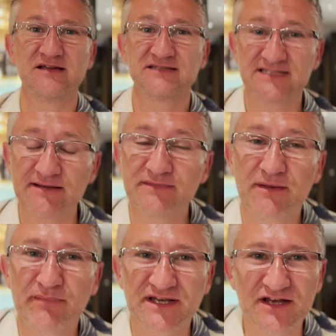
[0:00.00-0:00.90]
Tip
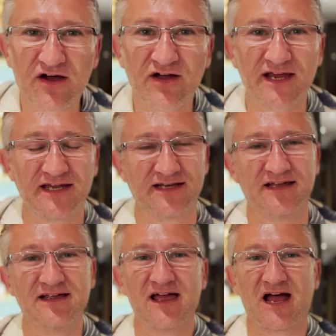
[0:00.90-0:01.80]
number 9,
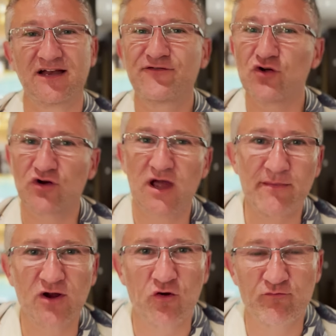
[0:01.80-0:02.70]
and if you're
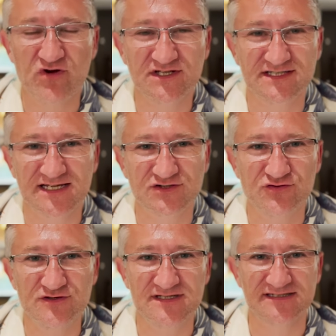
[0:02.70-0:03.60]
coming on Princess
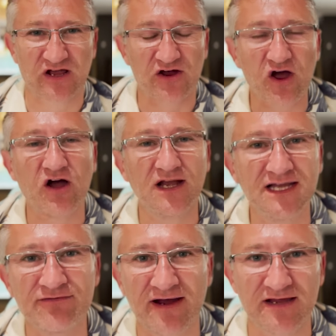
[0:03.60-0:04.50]
Cruises, I highly
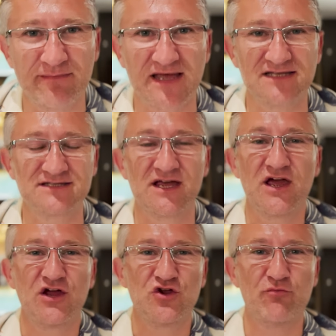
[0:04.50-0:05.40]
recommend
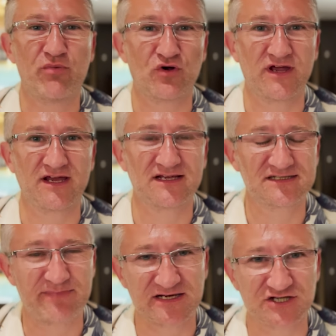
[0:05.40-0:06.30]
you're booking a
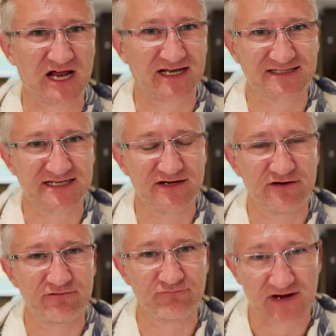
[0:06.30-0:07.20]
specialty
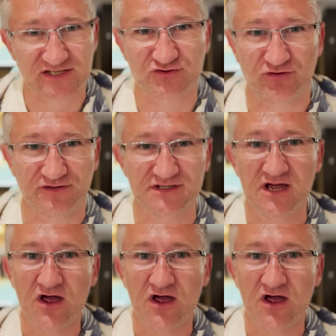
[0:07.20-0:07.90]
restaurant.